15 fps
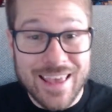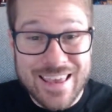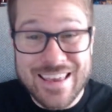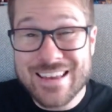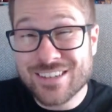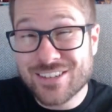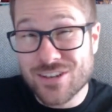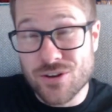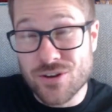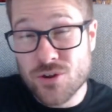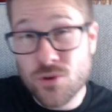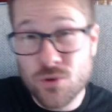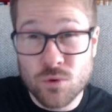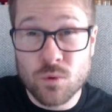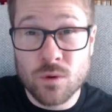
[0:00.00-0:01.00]
and
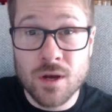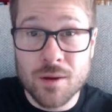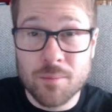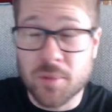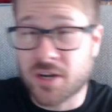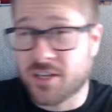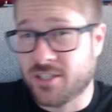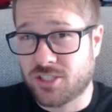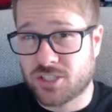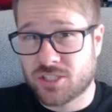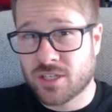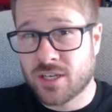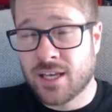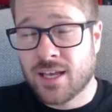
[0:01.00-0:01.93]
new punch.